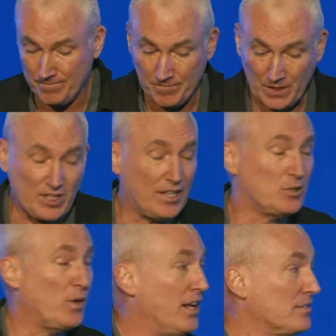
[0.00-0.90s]
Let's say it
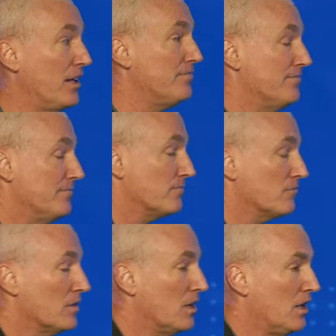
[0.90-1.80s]
this way next slide.
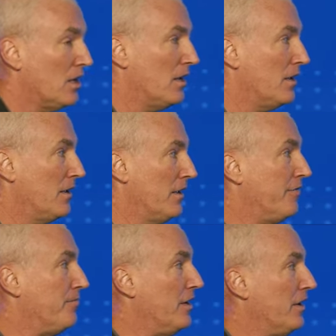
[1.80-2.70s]
If,